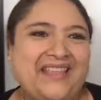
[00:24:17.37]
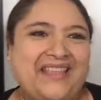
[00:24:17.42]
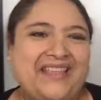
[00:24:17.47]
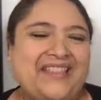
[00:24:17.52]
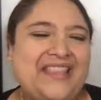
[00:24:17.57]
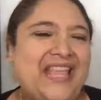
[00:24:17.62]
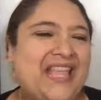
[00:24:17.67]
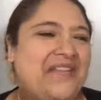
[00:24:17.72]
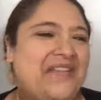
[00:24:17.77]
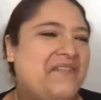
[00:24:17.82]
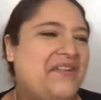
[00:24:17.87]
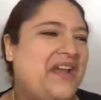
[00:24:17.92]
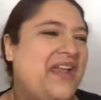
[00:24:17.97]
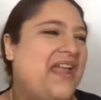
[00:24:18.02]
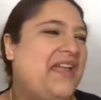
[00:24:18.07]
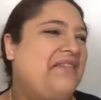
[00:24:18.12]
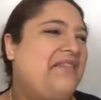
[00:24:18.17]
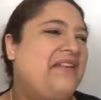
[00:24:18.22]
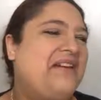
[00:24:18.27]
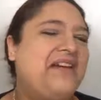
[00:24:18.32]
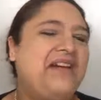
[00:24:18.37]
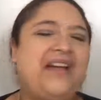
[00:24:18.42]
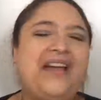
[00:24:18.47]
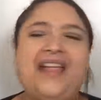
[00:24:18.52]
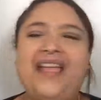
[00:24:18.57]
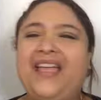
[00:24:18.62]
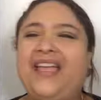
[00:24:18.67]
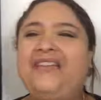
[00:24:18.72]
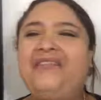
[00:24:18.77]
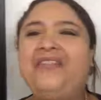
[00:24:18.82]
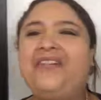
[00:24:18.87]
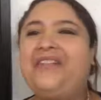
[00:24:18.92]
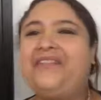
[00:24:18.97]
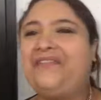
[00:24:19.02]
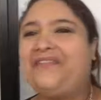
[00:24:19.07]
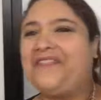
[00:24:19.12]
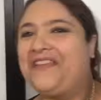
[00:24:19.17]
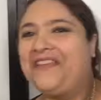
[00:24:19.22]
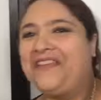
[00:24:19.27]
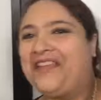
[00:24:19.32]
Never, ever
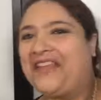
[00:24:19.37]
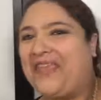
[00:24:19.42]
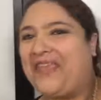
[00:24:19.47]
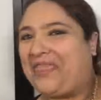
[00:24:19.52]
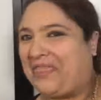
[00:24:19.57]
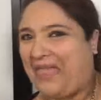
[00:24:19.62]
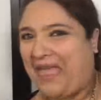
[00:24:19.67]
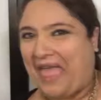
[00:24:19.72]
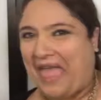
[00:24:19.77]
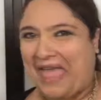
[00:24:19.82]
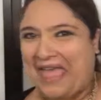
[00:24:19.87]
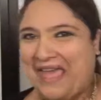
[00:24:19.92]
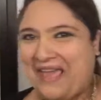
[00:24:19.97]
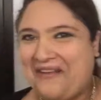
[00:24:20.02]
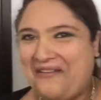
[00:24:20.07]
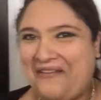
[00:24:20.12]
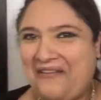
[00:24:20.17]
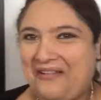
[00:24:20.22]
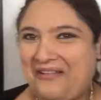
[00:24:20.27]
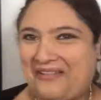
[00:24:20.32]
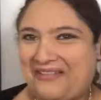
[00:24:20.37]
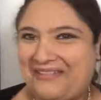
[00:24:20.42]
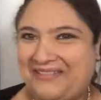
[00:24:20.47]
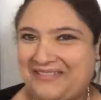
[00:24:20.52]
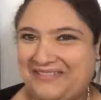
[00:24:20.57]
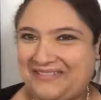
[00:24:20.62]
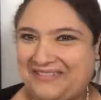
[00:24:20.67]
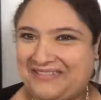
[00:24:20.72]
feel like that at all.